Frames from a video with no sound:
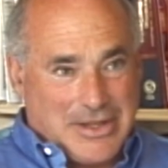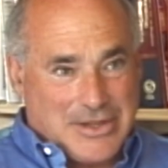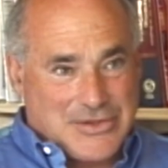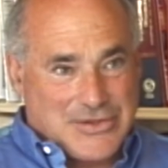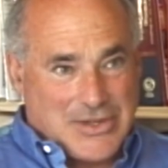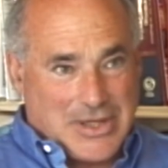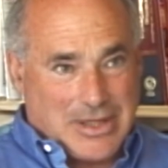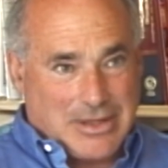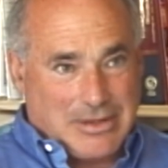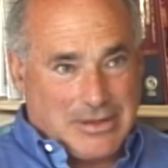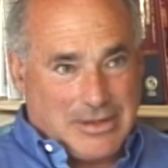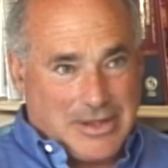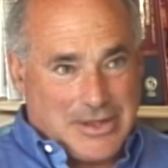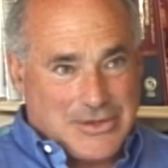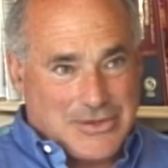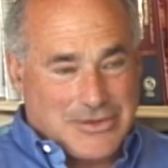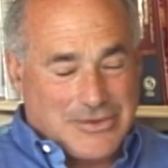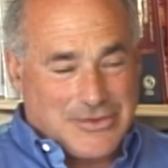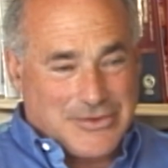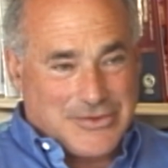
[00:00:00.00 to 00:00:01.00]
a
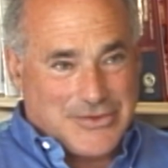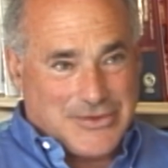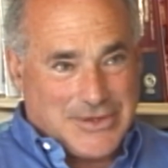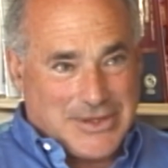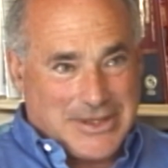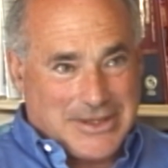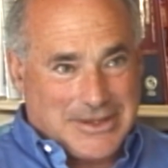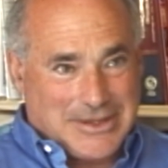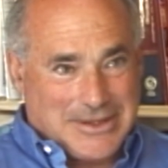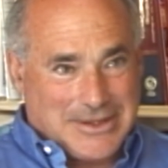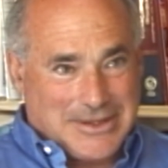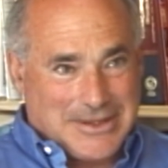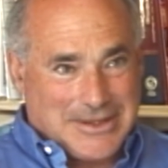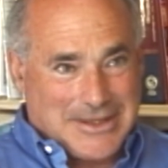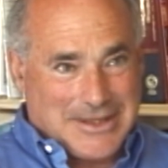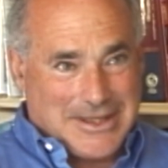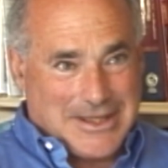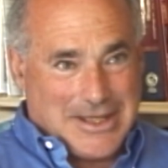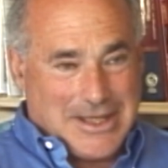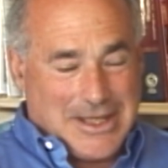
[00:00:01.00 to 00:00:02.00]
psychological thing,
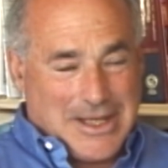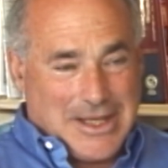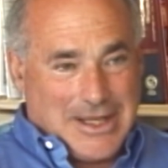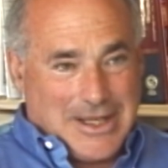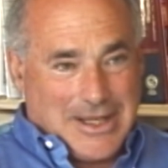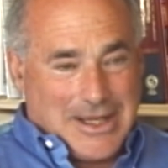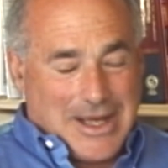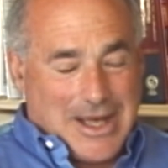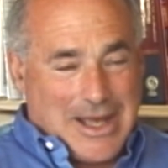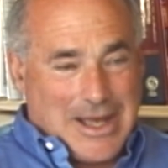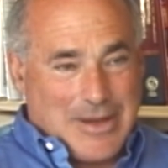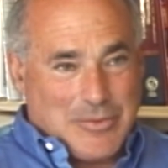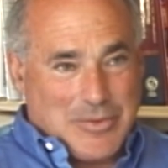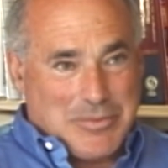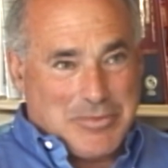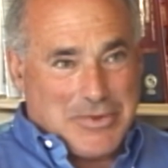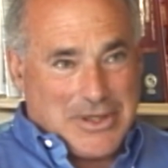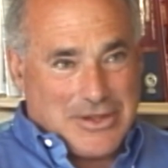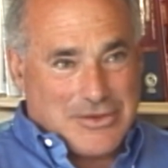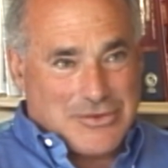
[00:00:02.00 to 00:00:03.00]
I
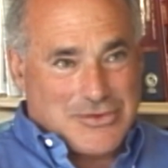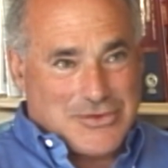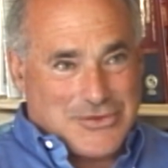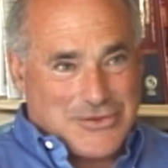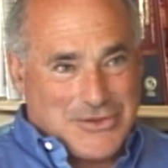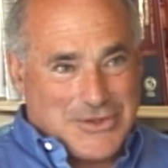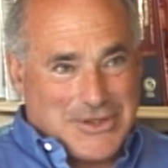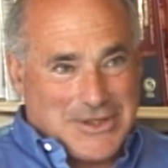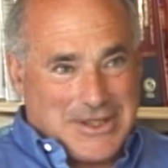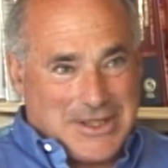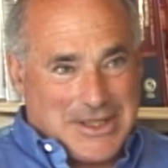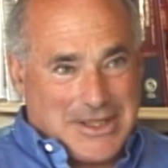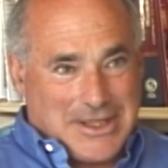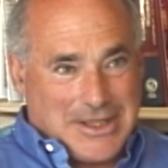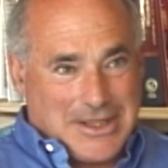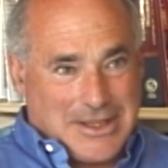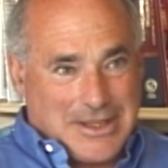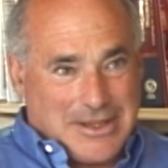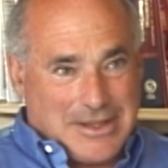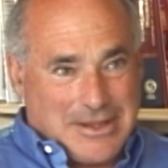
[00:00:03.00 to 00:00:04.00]
would be interested
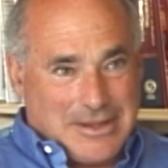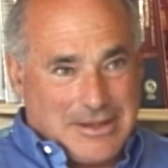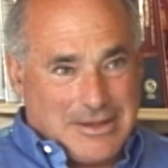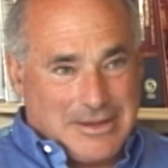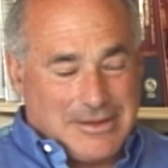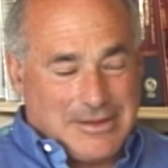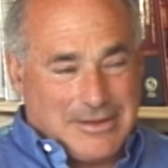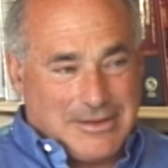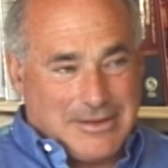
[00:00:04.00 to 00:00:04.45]
in